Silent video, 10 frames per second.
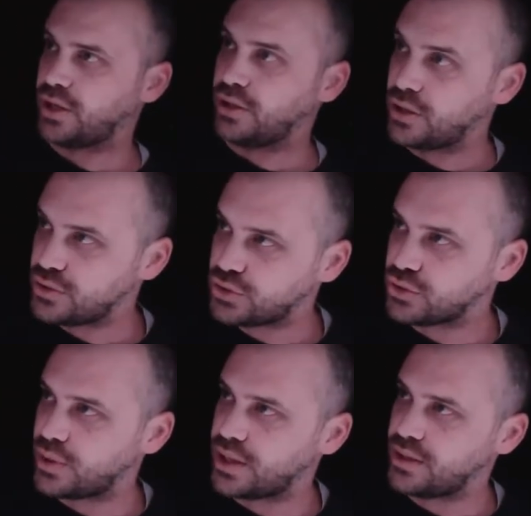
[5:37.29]
I can go the
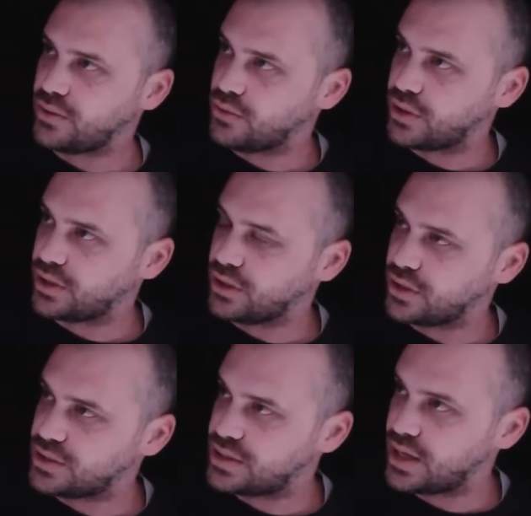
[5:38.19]
short way or I can
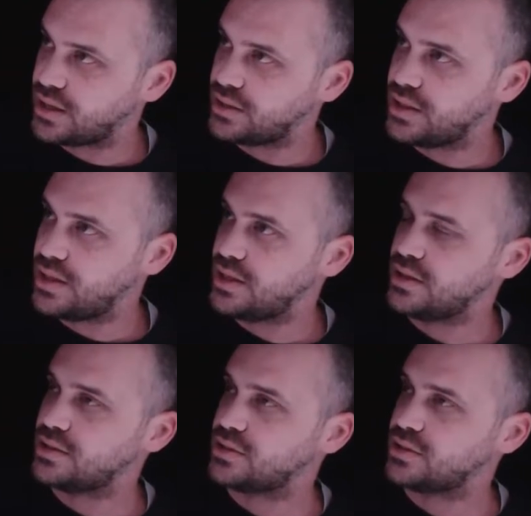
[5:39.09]
go down here.